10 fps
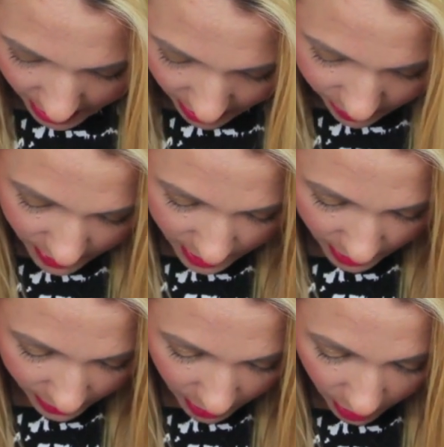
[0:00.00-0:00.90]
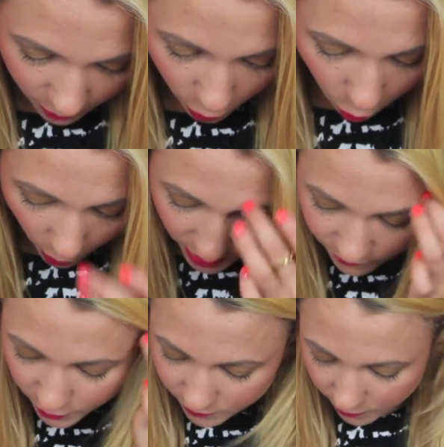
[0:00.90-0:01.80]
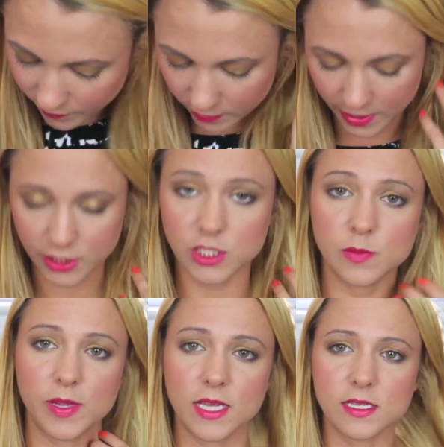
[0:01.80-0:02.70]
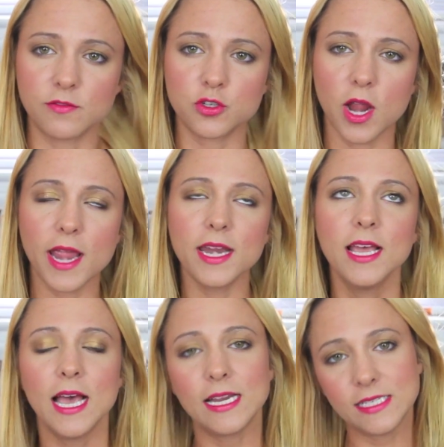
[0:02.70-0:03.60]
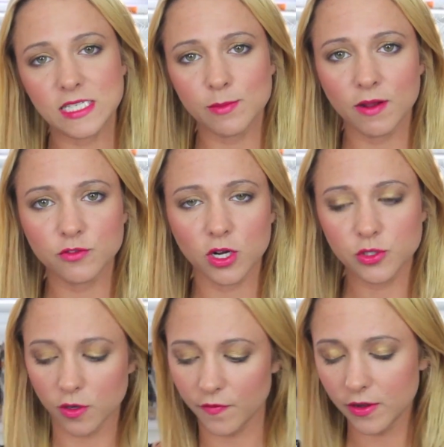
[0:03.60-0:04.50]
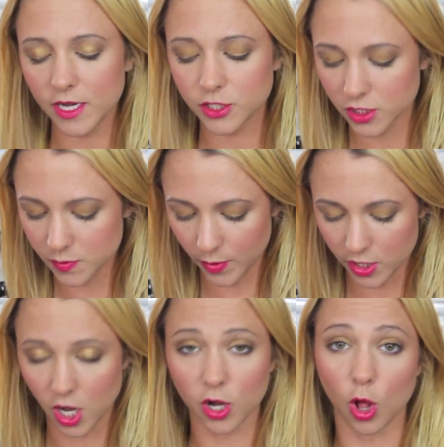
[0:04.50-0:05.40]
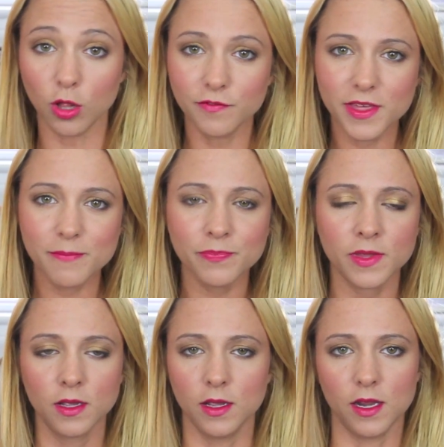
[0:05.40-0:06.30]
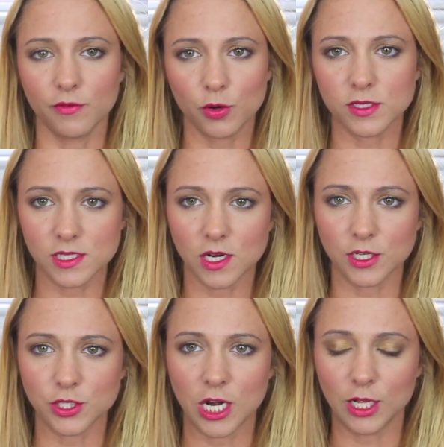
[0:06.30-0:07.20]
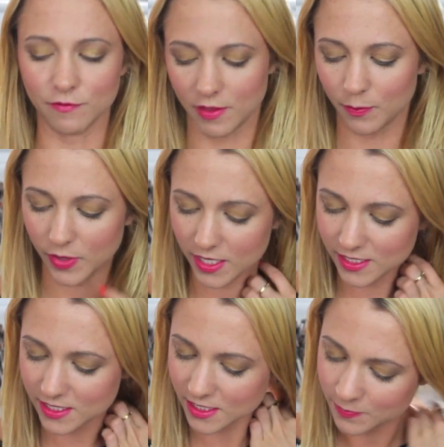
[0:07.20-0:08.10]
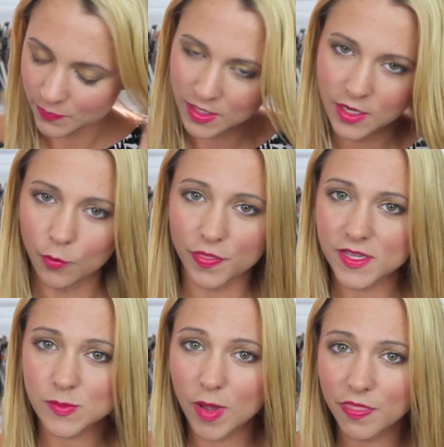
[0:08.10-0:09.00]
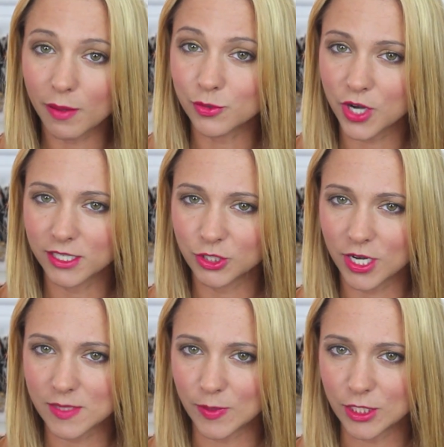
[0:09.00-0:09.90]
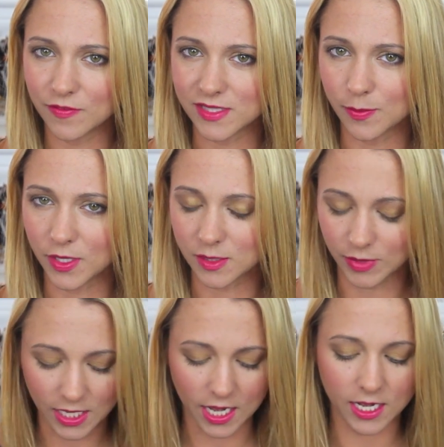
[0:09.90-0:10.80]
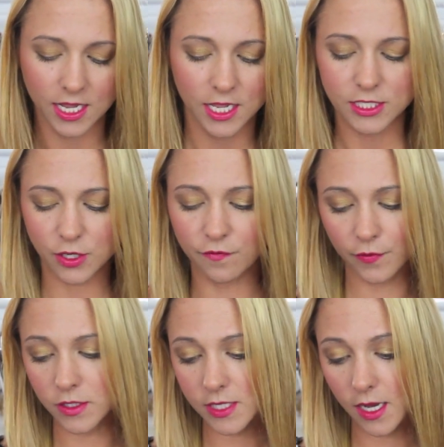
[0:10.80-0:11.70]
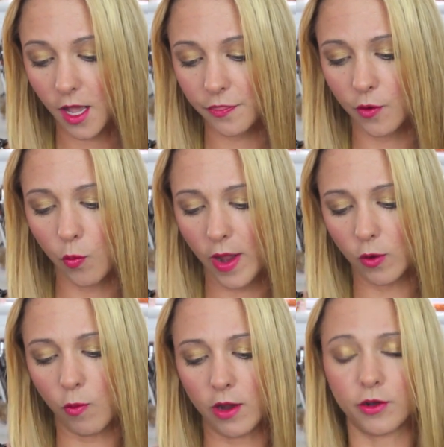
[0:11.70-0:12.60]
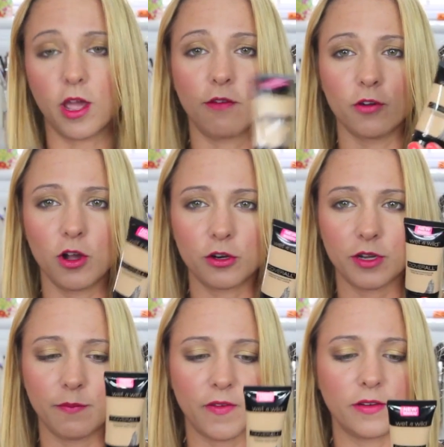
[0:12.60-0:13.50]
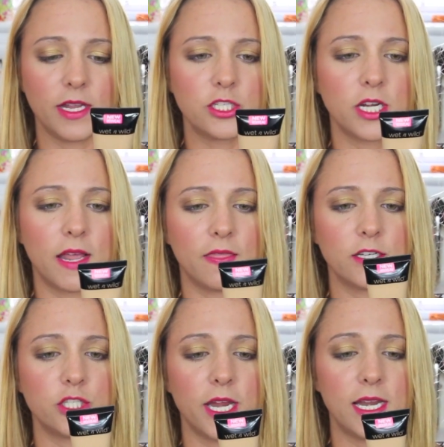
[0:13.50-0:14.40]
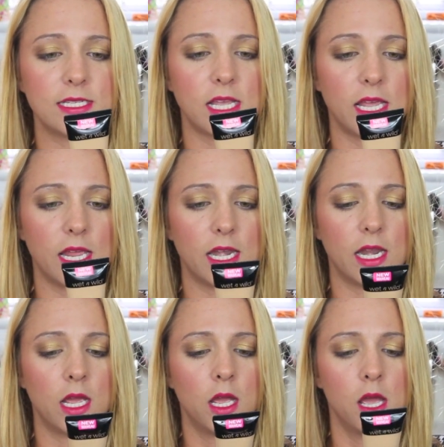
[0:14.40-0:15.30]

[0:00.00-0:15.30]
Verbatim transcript: And then I got quite a few different foundations because I've tried a decent amount of drugstore foundations, but not all of them. And of course, it's hard to try all of them, but with this month, I'm trying to try as much stuff as I possibly can. So first I got the Wet n Wild Coverall Cream Foundation, and this shade is in